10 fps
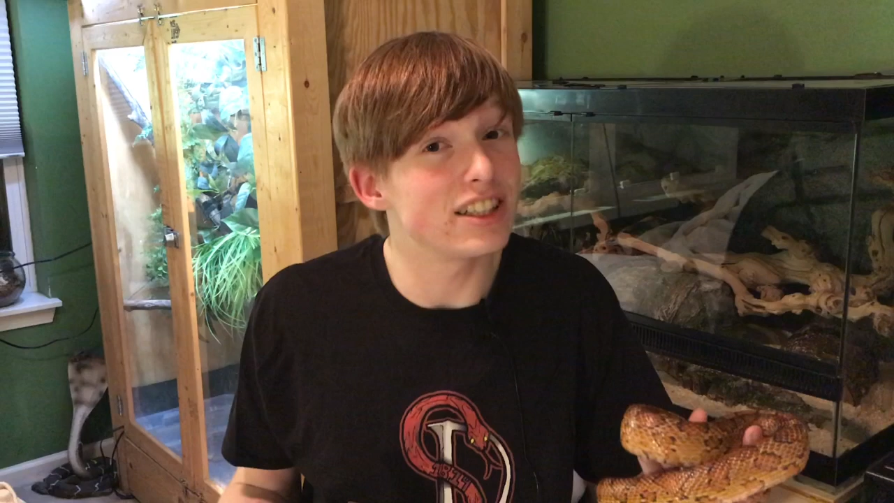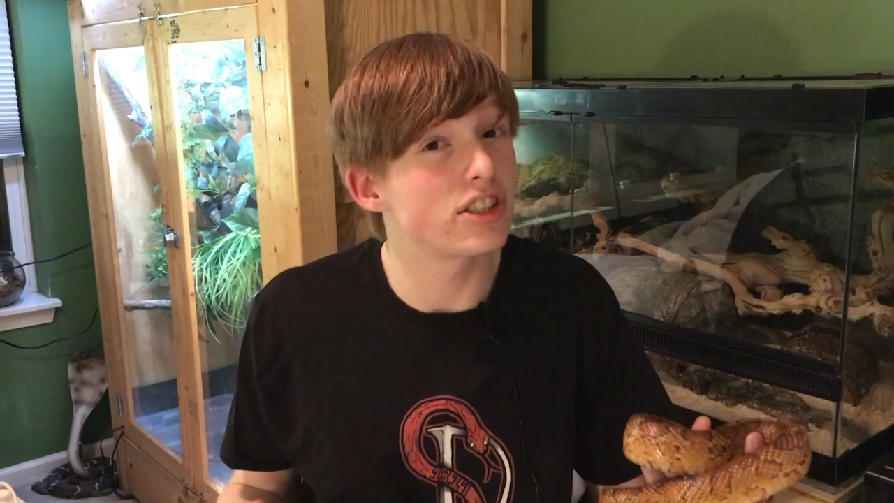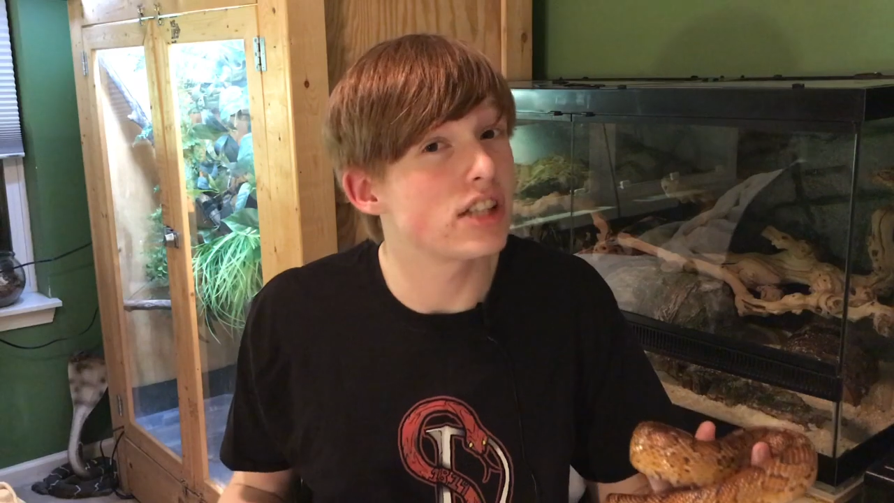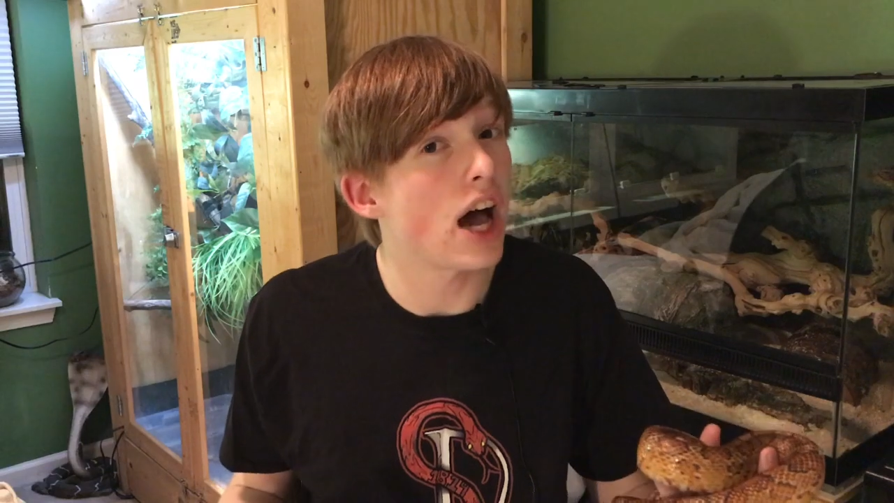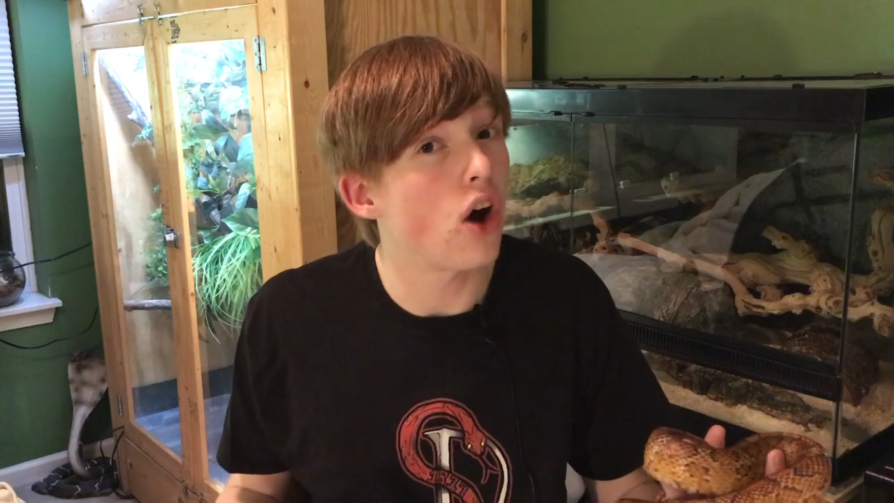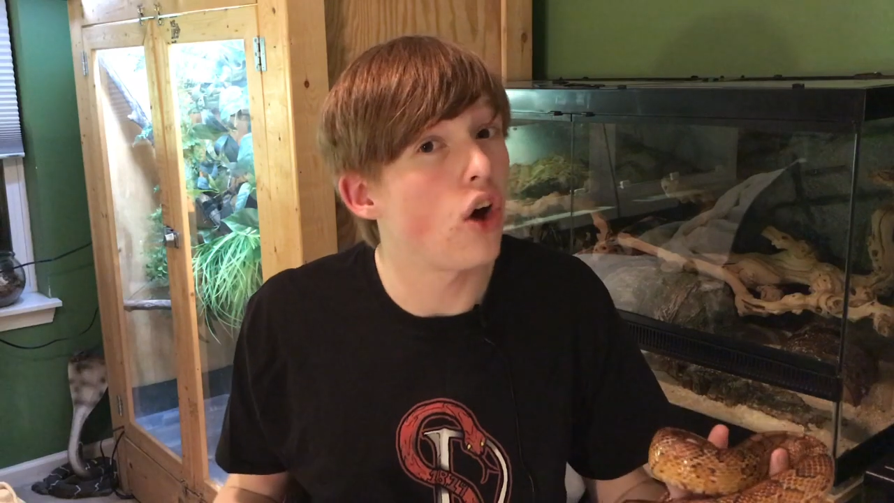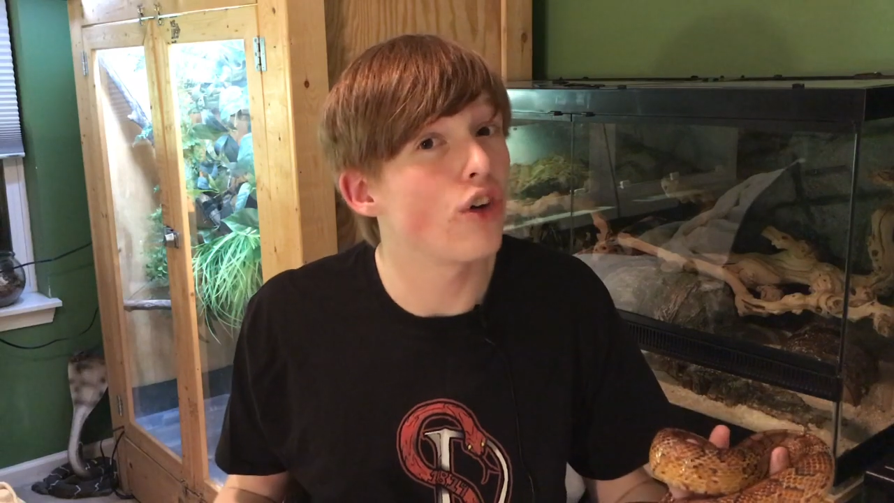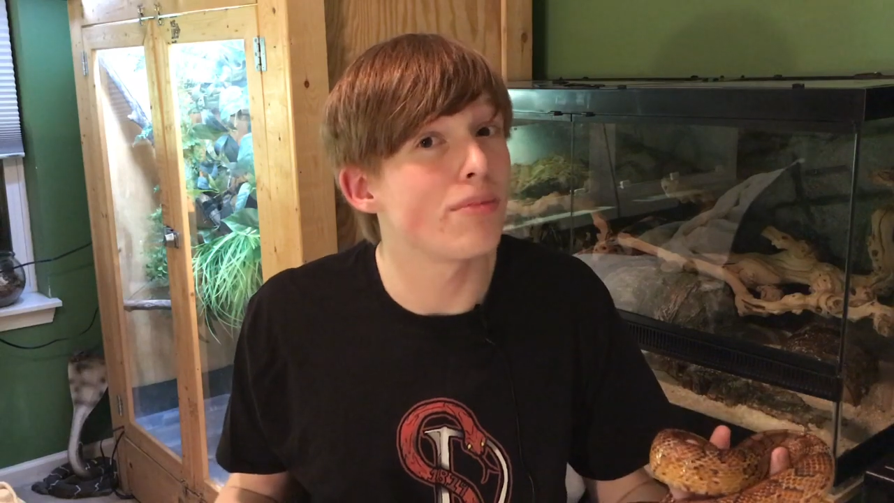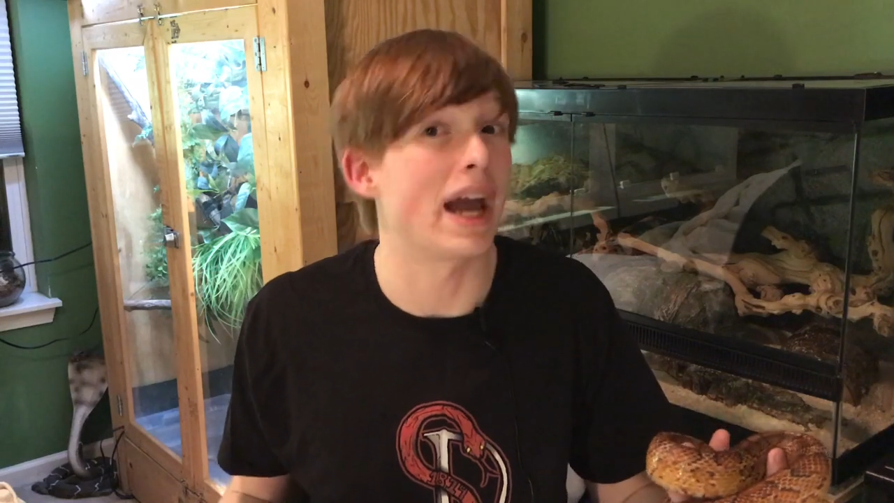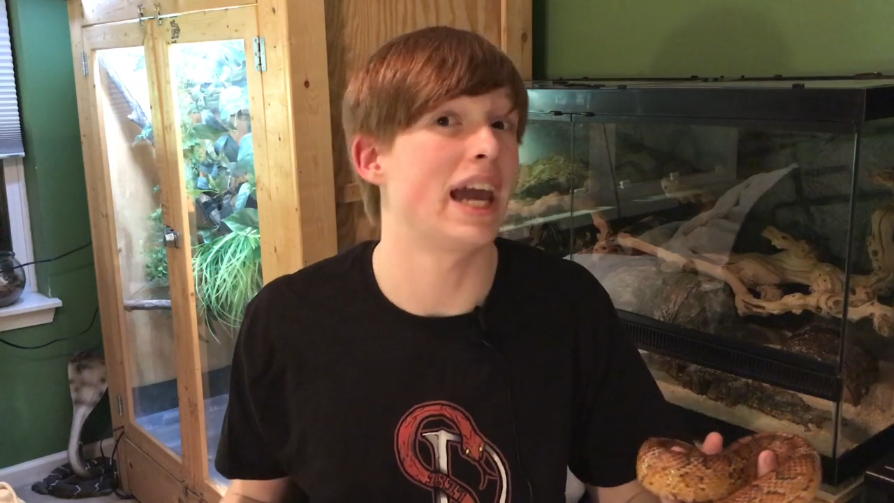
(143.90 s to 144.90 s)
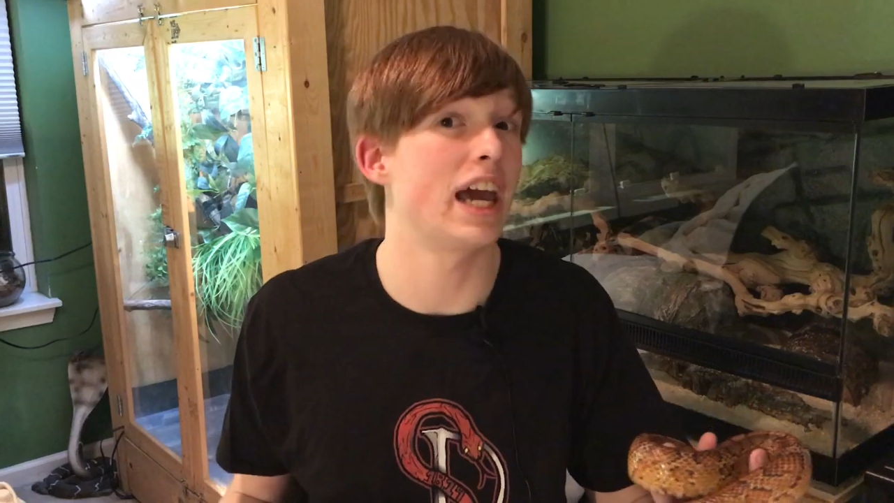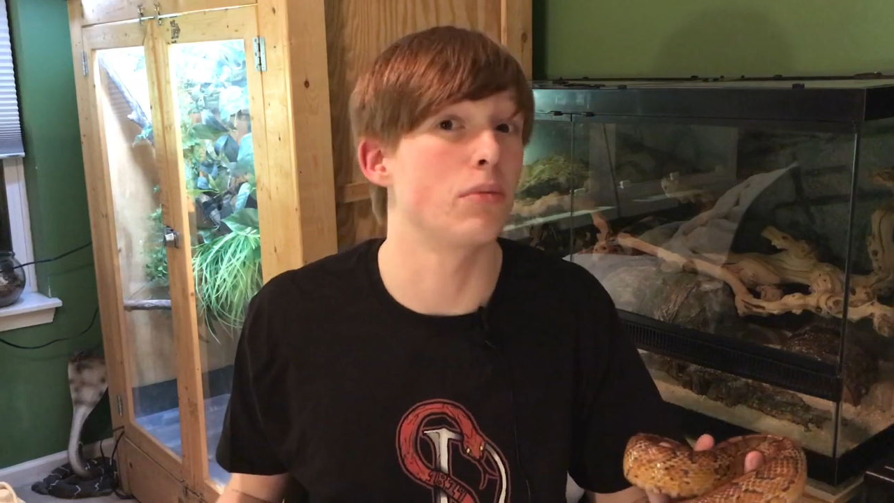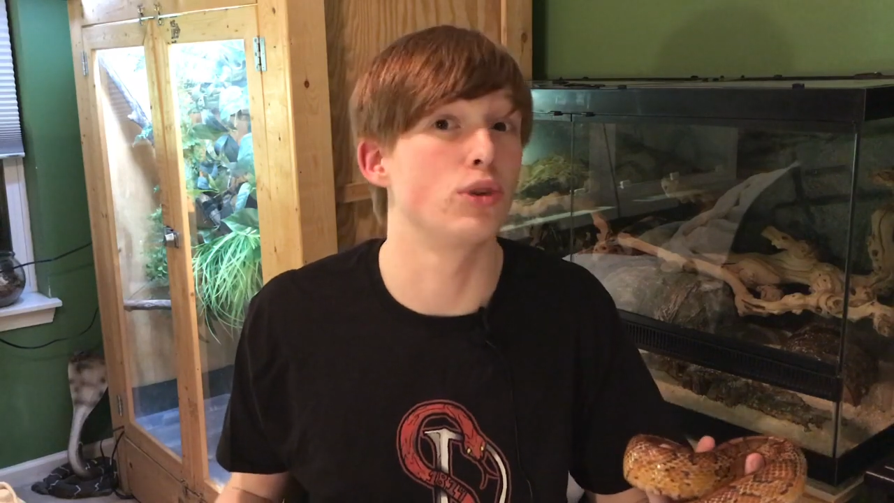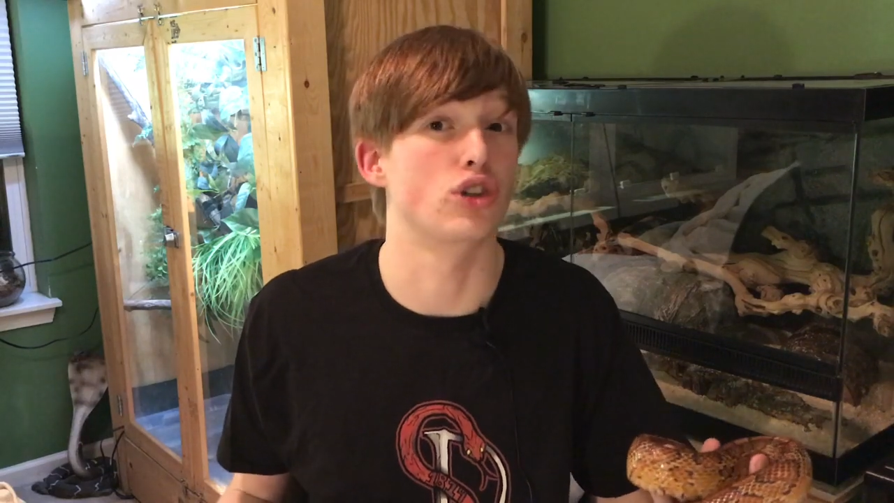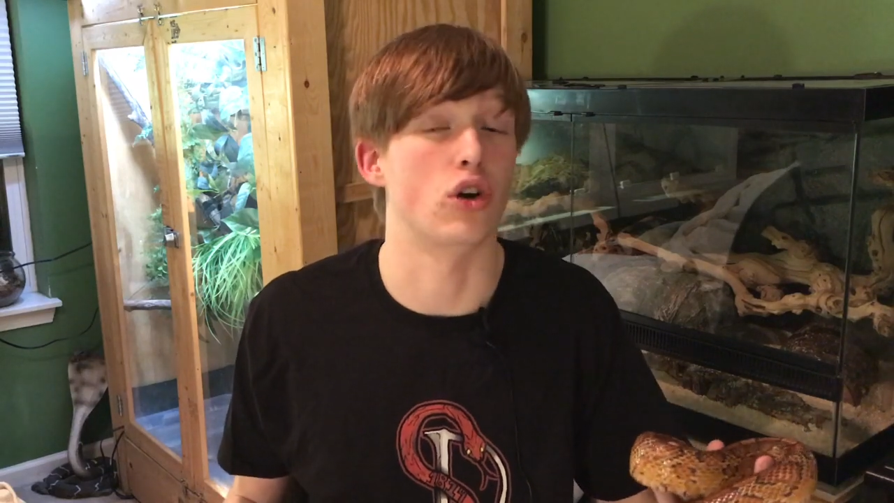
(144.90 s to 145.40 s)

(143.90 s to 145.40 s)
it's not all of my animals